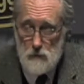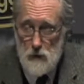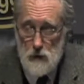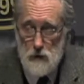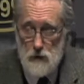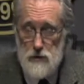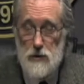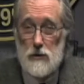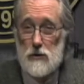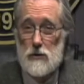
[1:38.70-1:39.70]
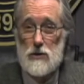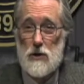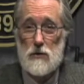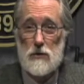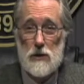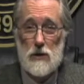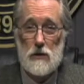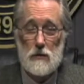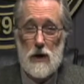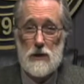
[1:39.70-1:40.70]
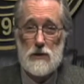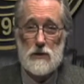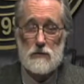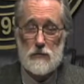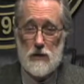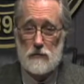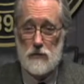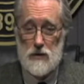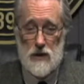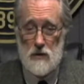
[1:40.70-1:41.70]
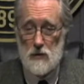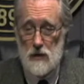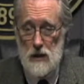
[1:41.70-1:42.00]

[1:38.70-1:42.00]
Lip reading: there's no duty that arises. If for example,